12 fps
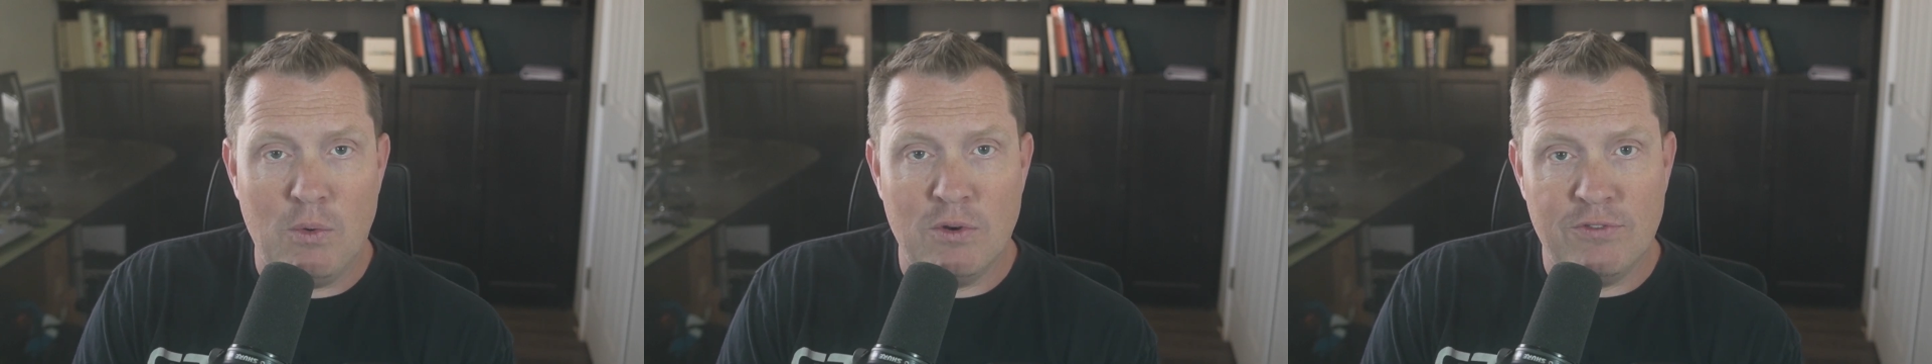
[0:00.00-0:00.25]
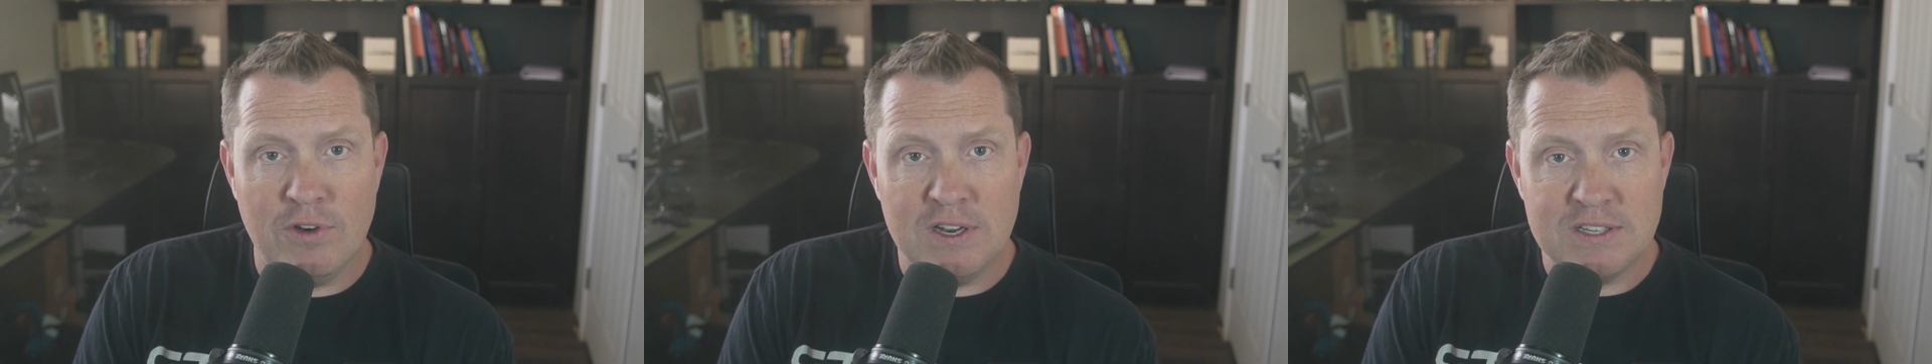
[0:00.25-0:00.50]
We're
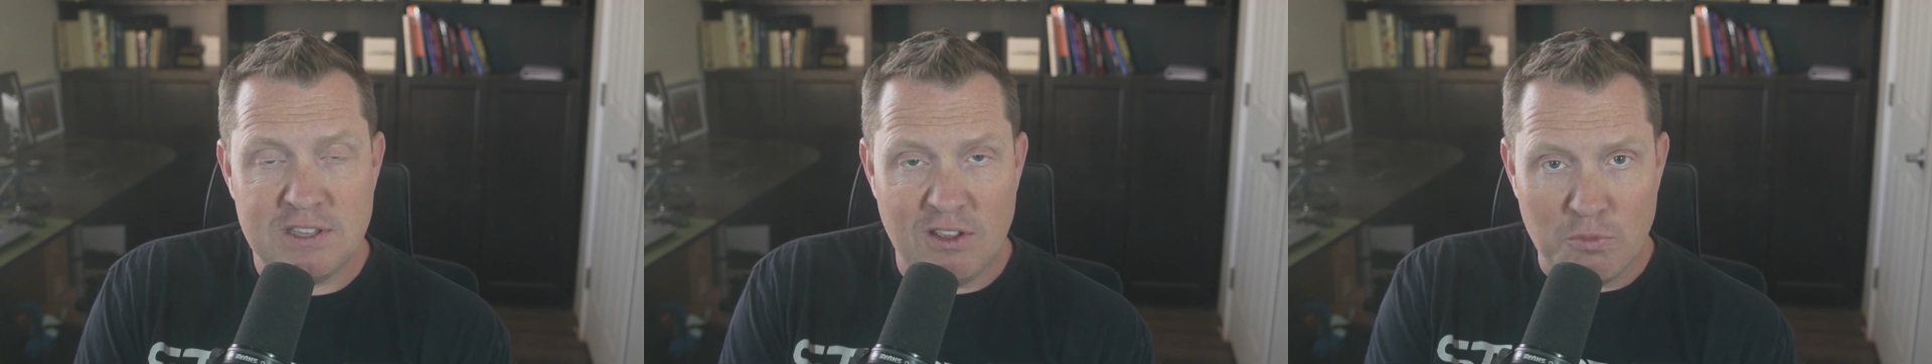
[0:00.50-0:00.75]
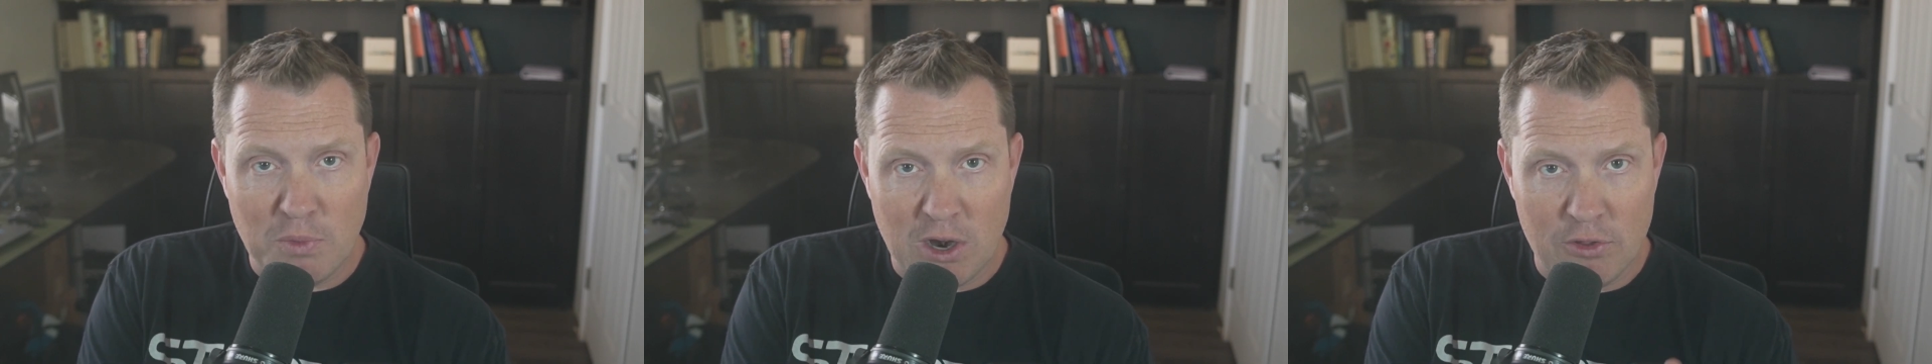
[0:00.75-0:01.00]
starting to see these
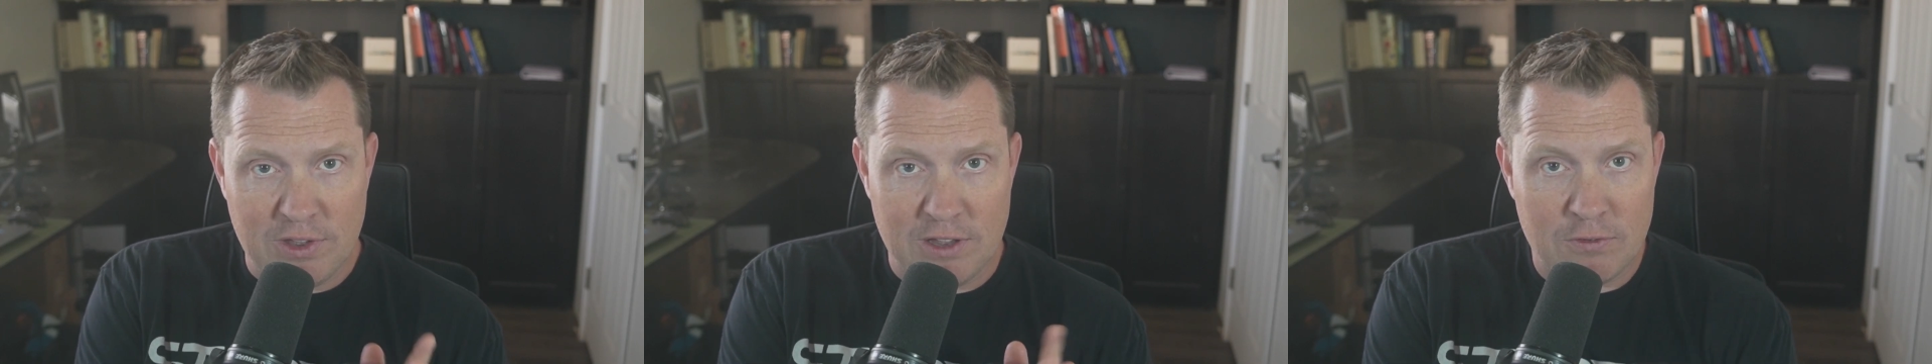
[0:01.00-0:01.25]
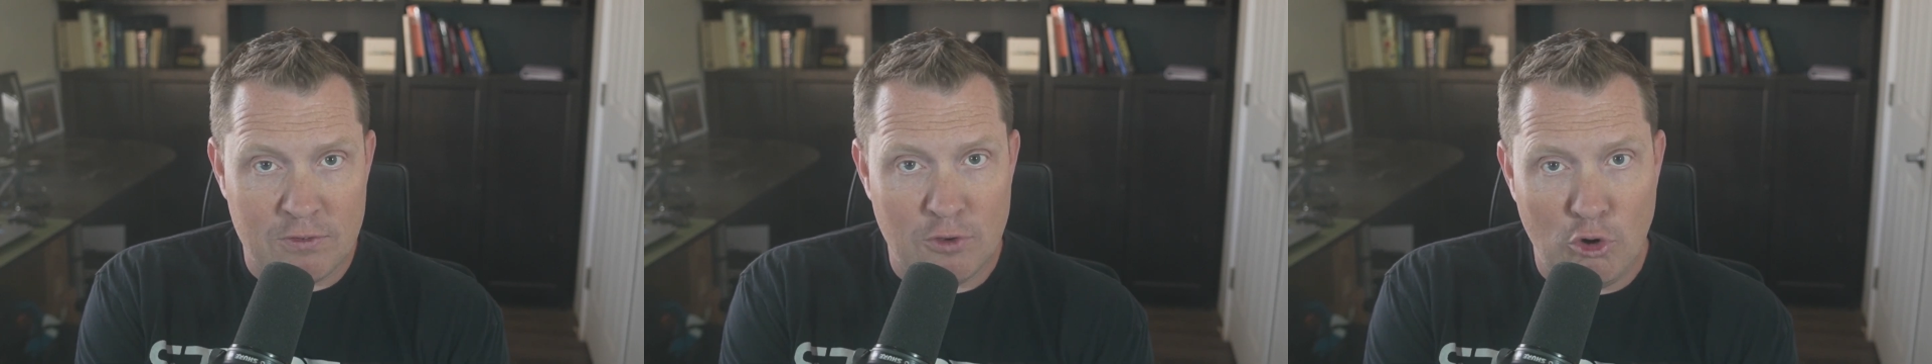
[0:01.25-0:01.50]
models get
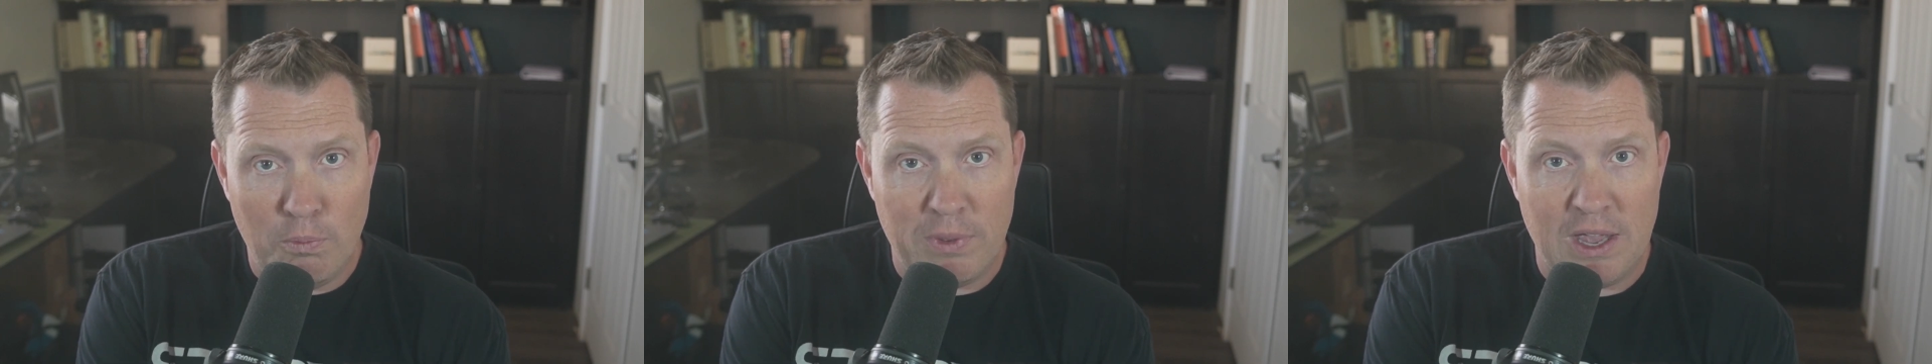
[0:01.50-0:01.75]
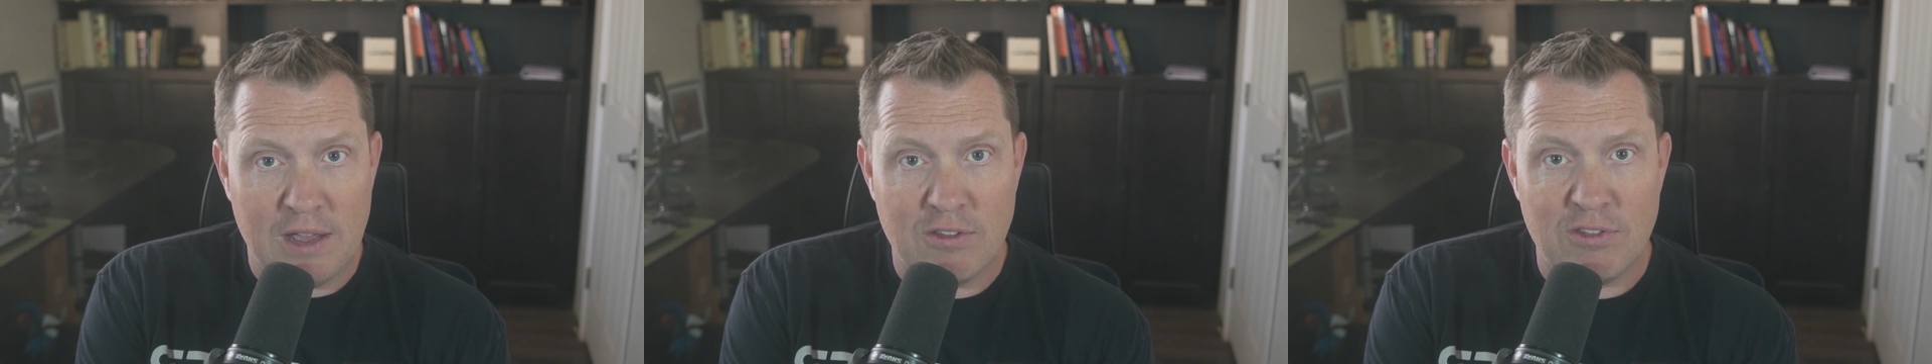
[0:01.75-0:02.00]
so big that